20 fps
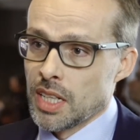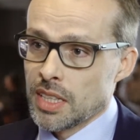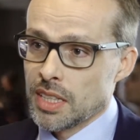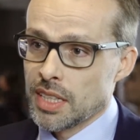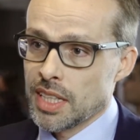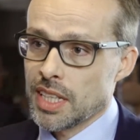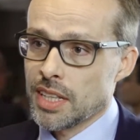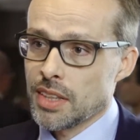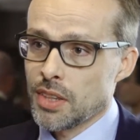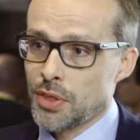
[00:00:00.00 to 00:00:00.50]

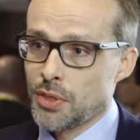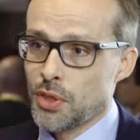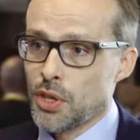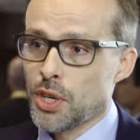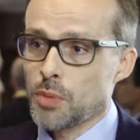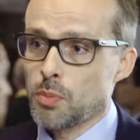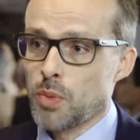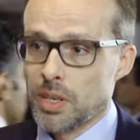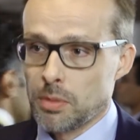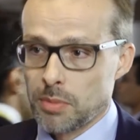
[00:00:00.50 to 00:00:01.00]
Then the
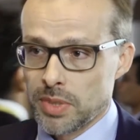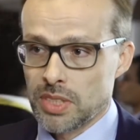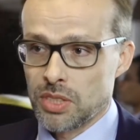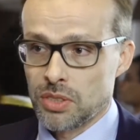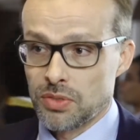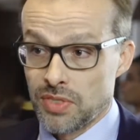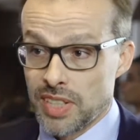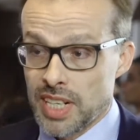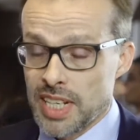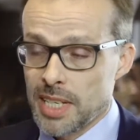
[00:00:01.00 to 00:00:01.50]
third one, which
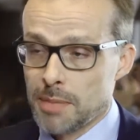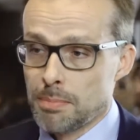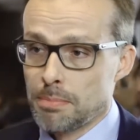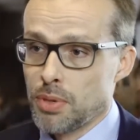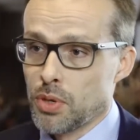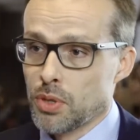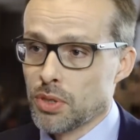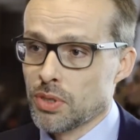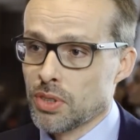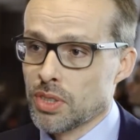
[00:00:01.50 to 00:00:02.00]
is really
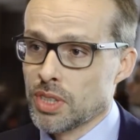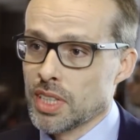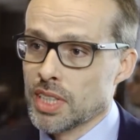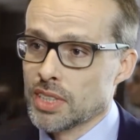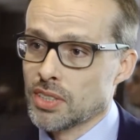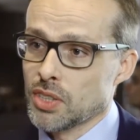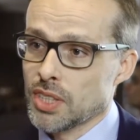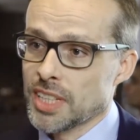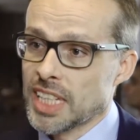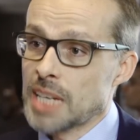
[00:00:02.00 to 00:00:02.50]
important,
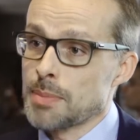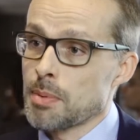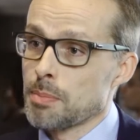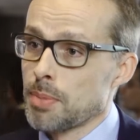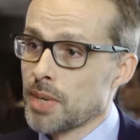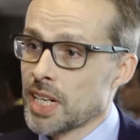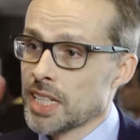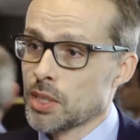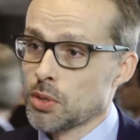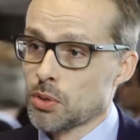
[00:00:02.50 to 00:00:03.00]
is the
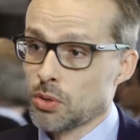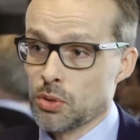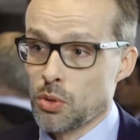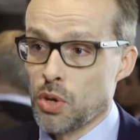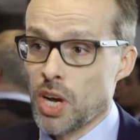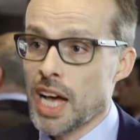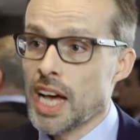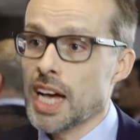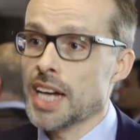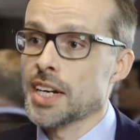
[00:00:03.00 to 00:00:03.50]
capability
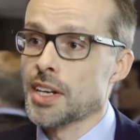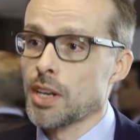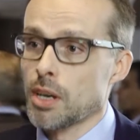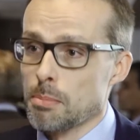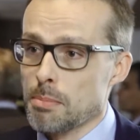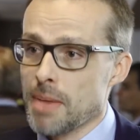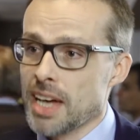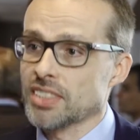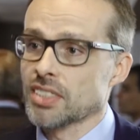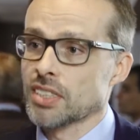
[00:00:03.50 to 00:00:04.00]
to
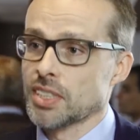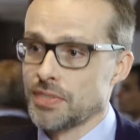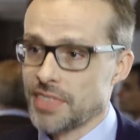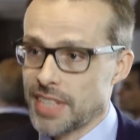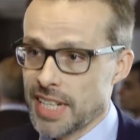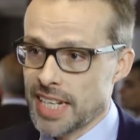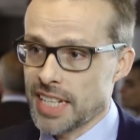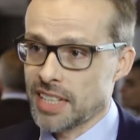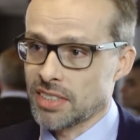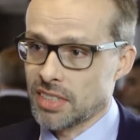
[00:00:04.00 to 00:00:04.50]
handle massive
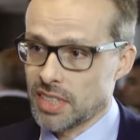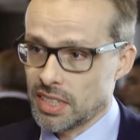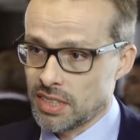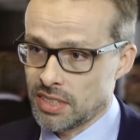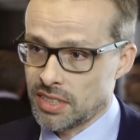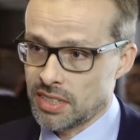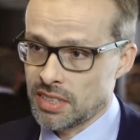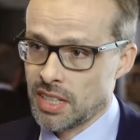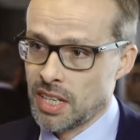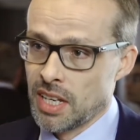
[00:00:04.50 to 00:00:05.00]
data
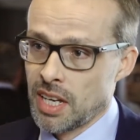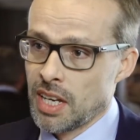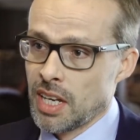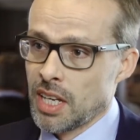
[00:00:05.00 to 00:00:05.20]
sets.